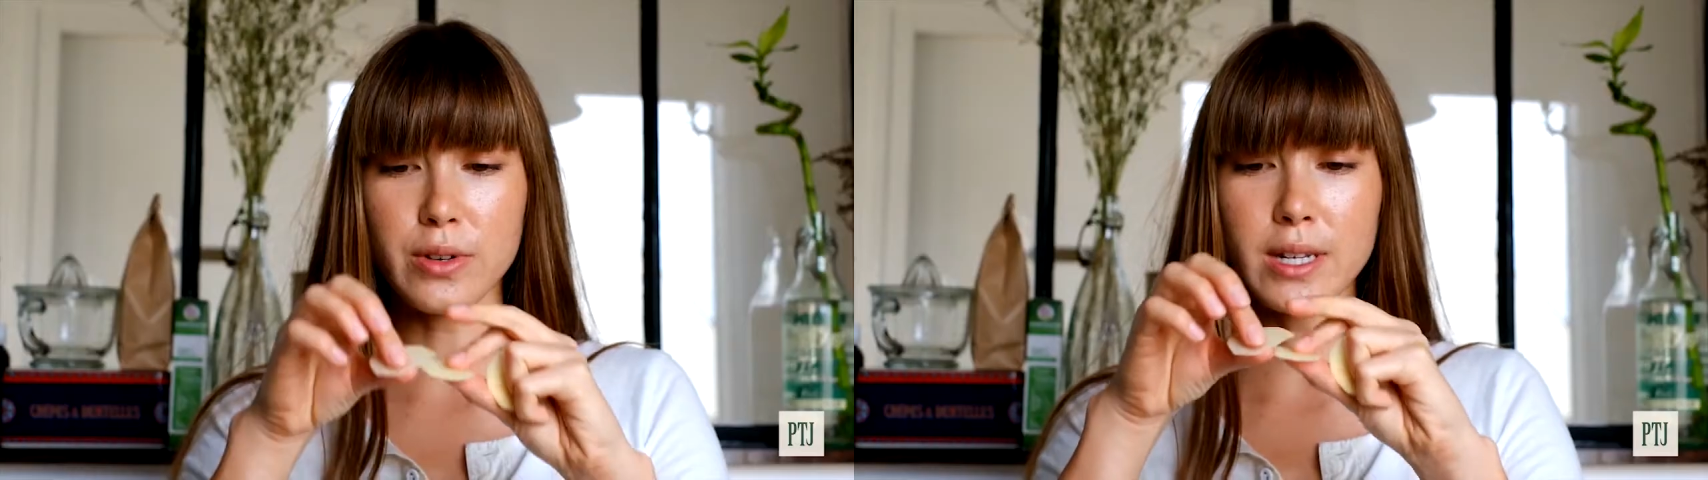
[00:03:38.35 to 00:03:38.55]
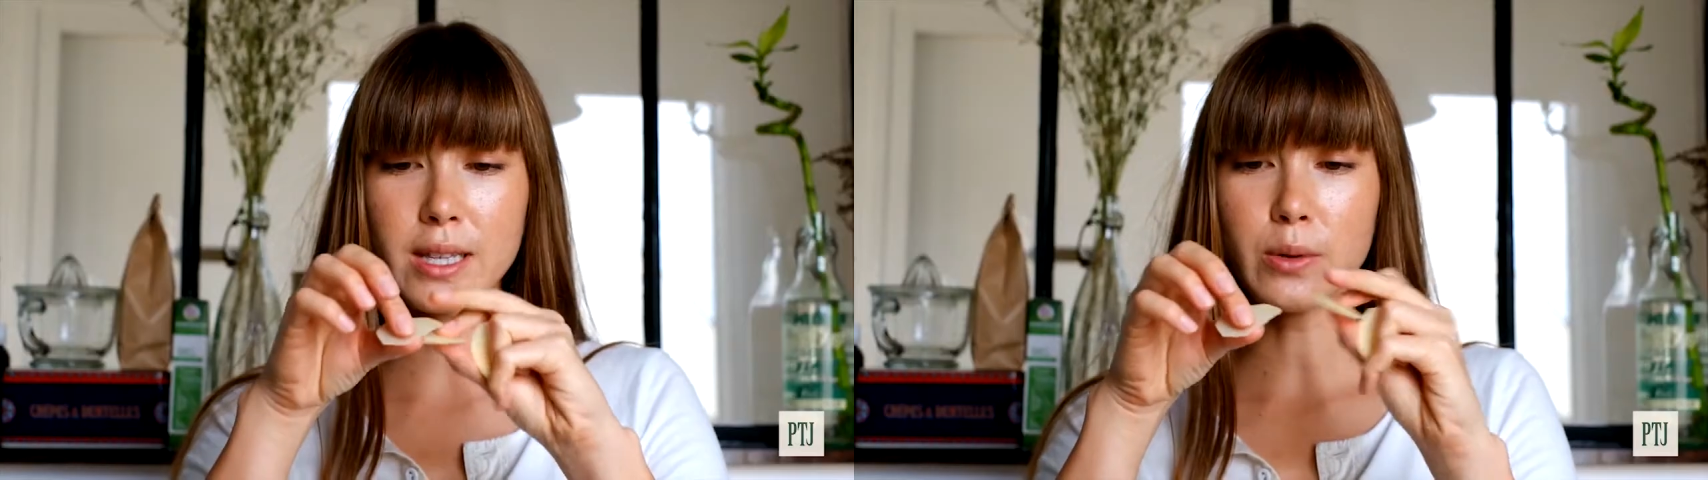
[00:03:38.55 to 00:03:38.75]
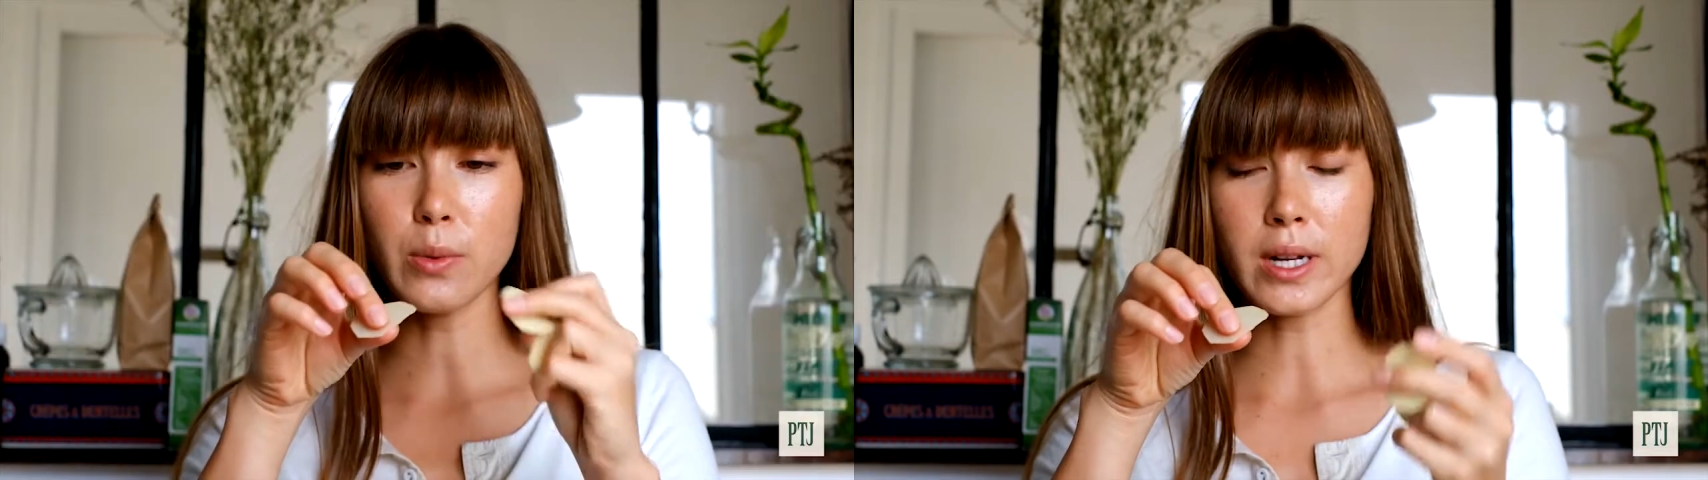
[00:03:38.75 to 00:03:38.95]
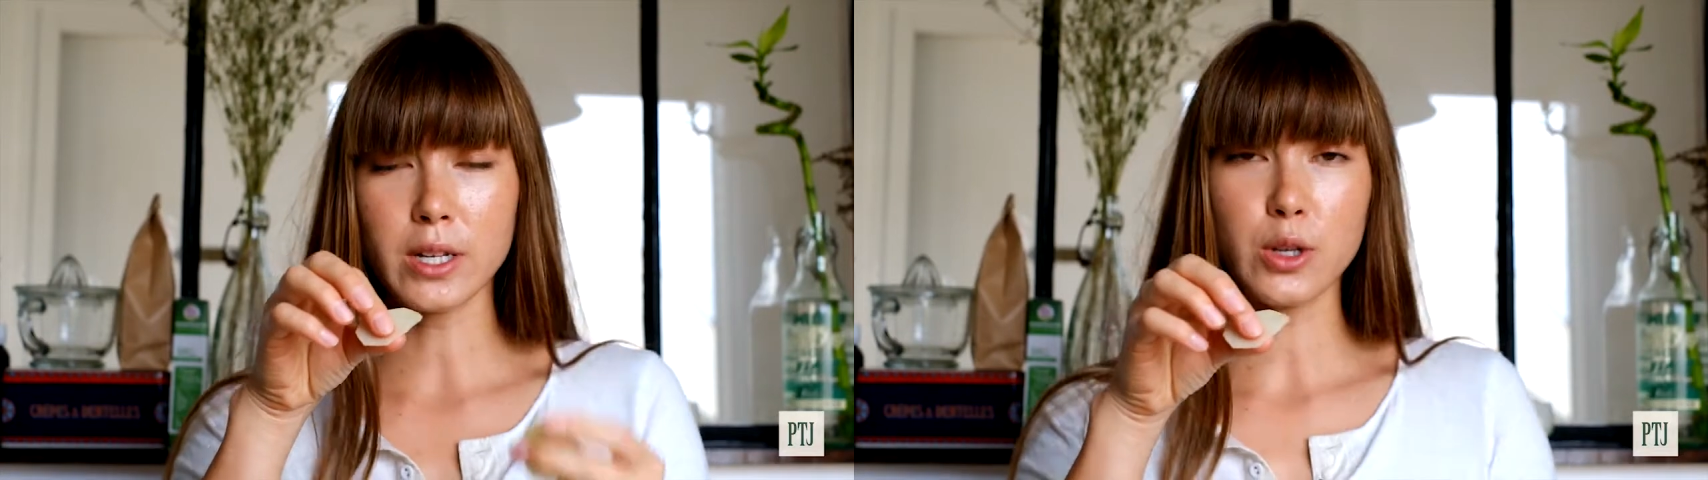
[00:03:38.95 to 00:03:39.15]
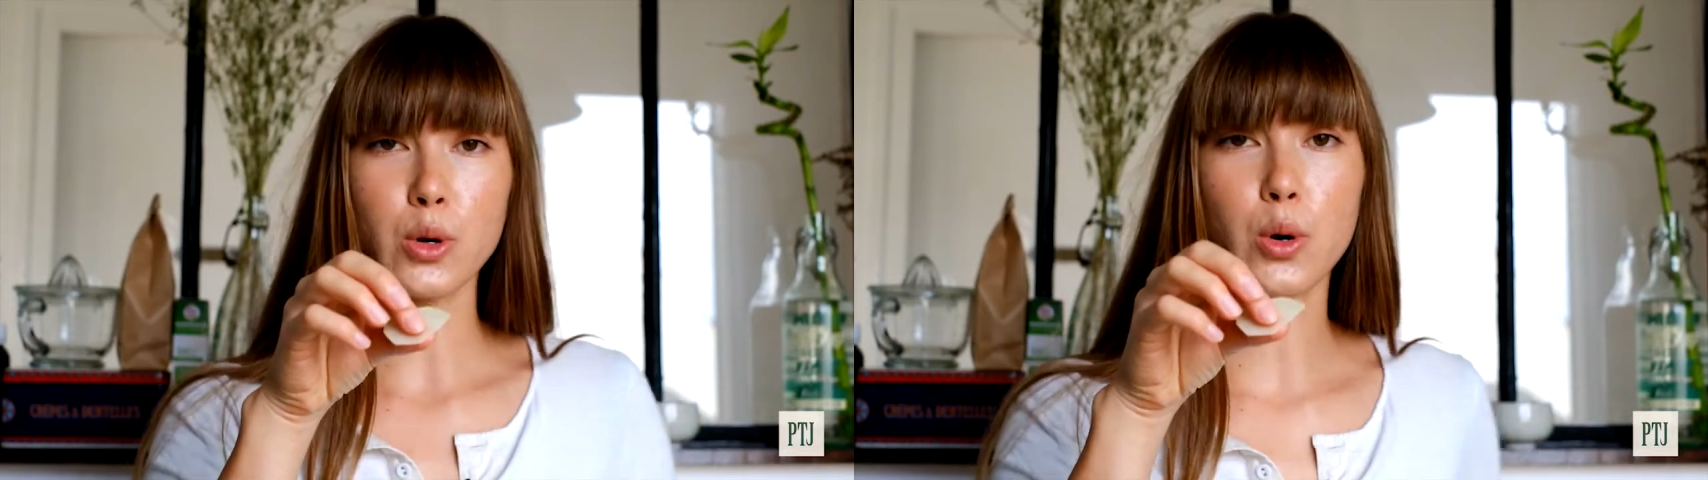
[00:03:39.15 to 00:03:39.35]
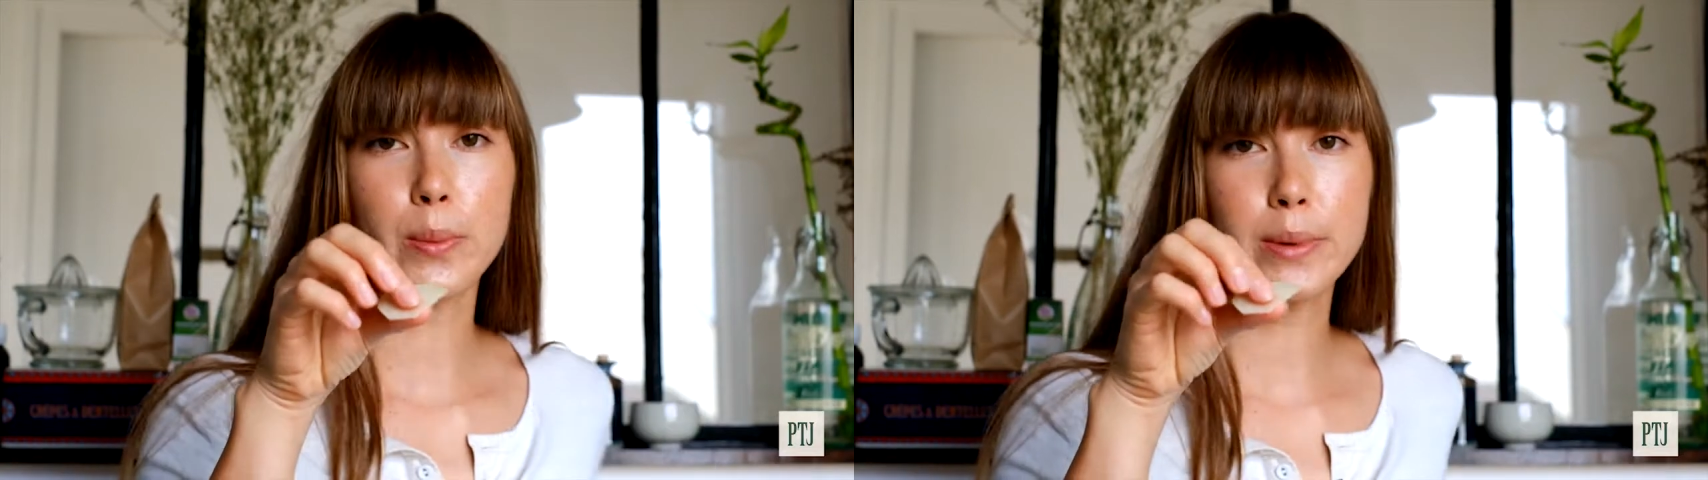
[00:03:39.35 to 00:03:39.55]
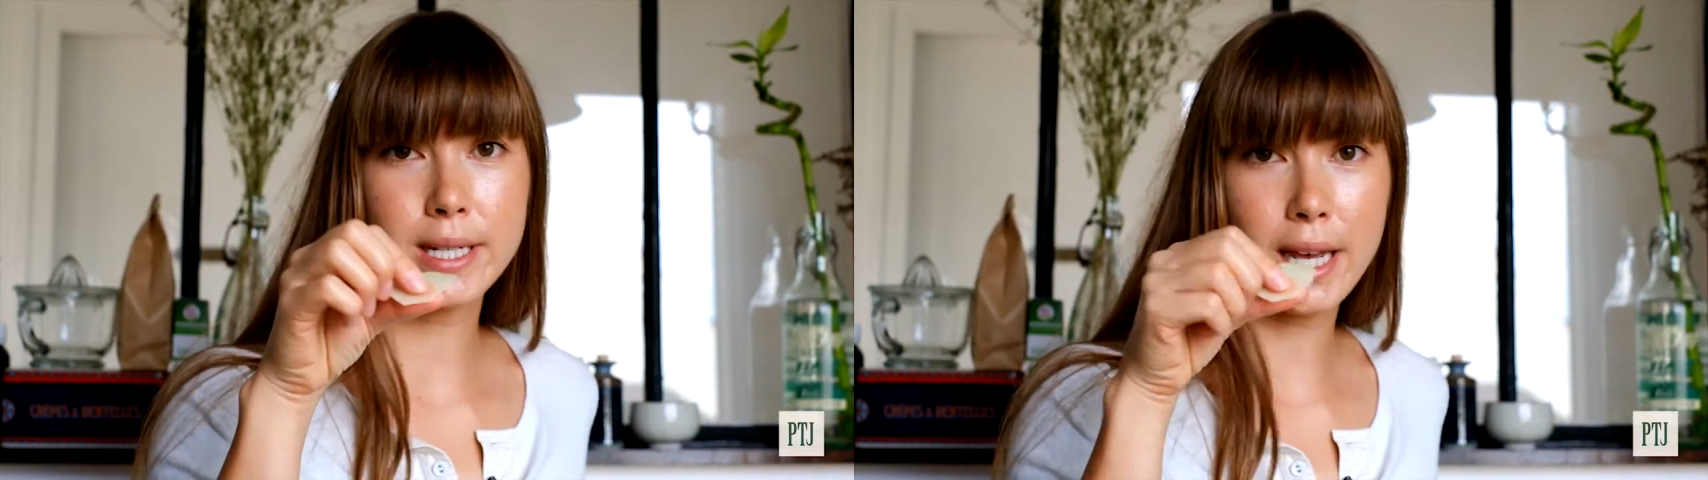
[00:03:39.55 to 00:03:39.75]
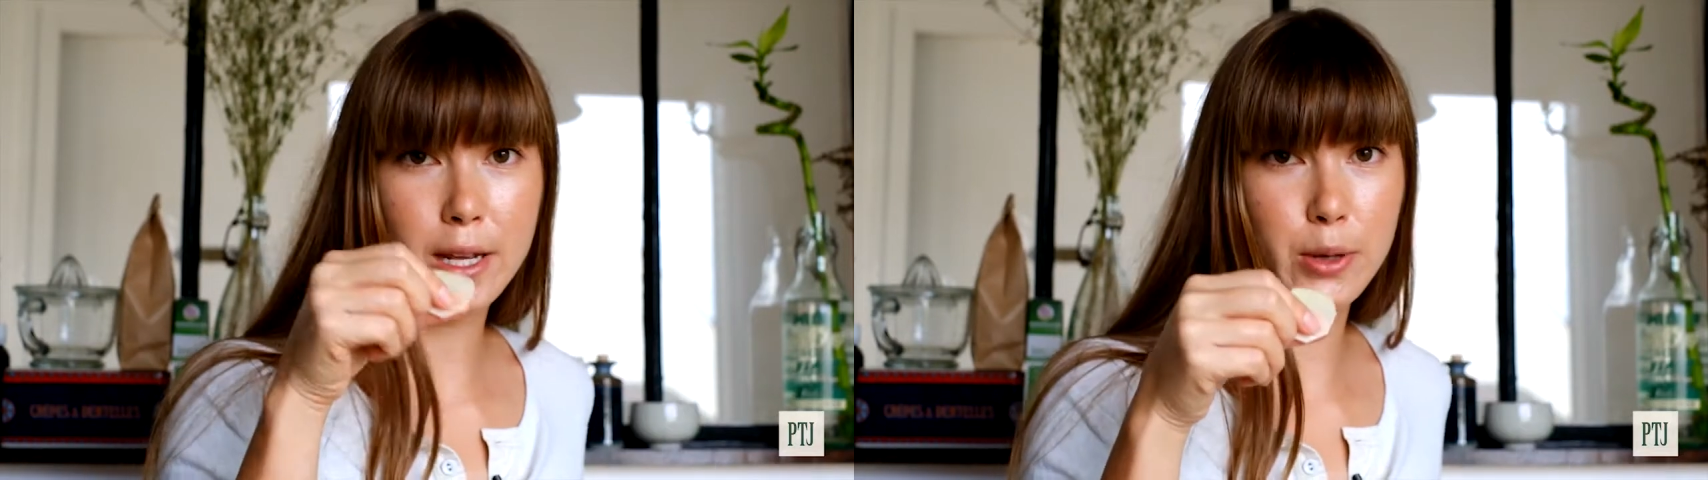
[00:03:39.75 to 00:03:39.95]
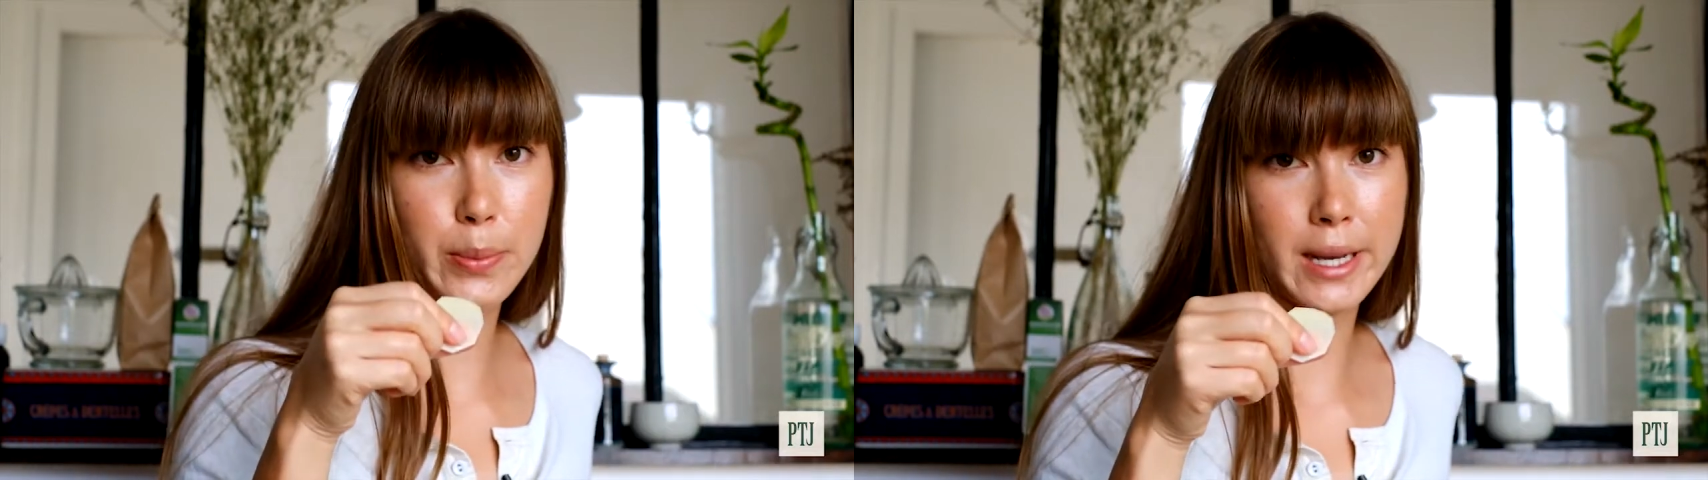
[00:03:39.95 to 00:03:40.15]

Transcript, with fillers: You really want your potato